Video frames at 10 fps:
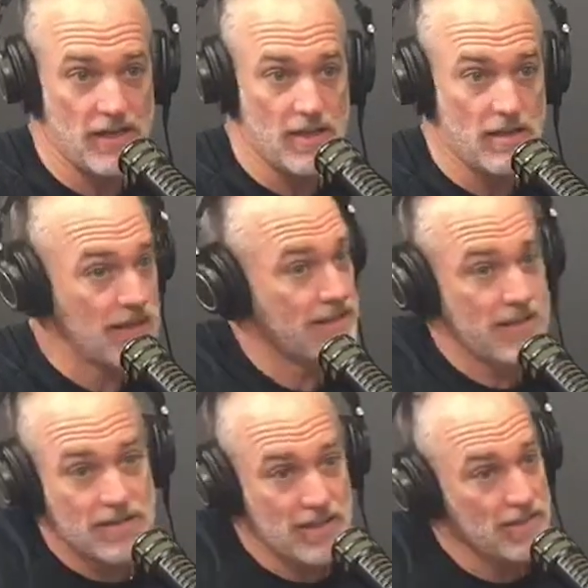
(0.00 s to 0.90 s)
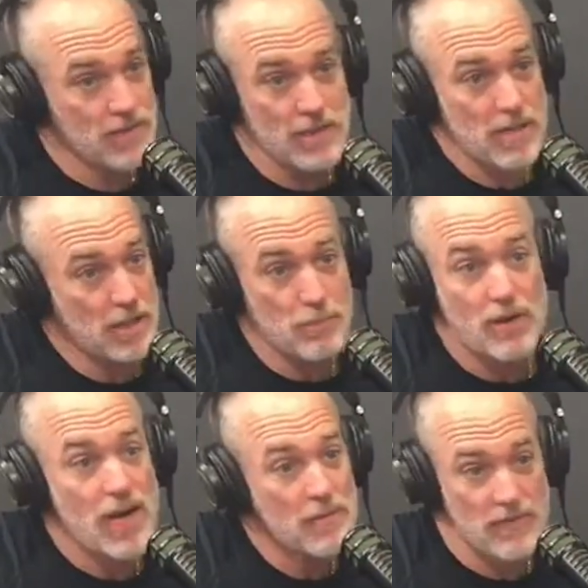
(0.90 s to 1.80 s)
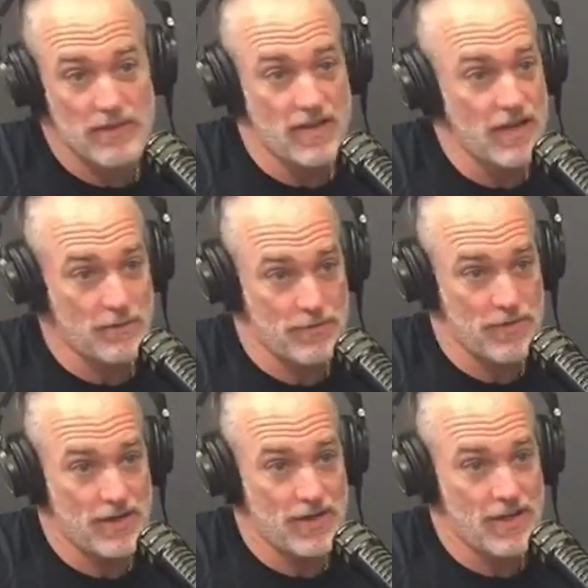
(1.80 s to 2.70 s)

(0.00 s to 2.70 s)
Mm-hmm. He's going to be in the prime of his life. Right.